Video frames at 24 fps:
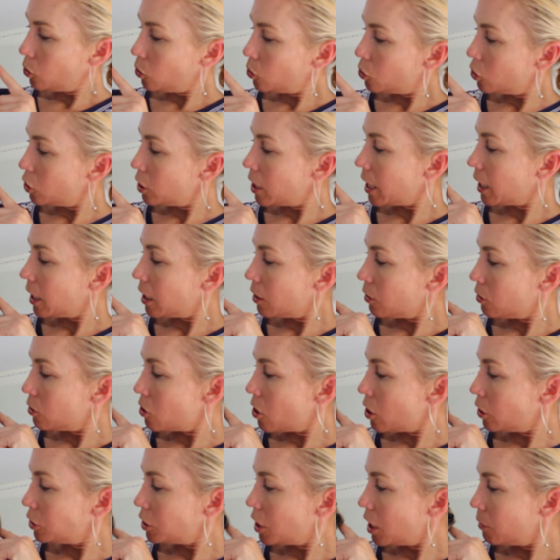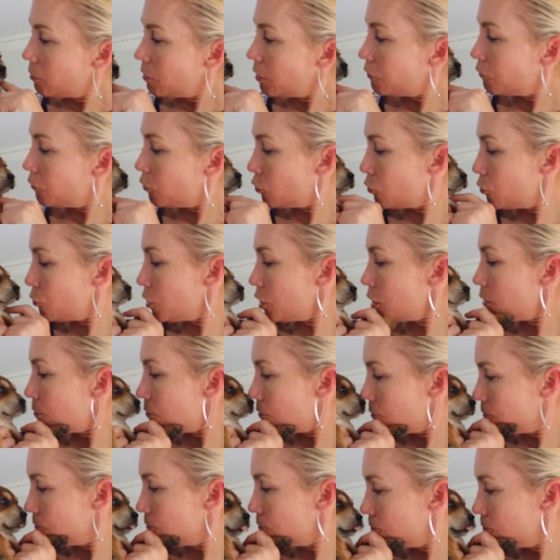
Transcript: look like a latte with cream.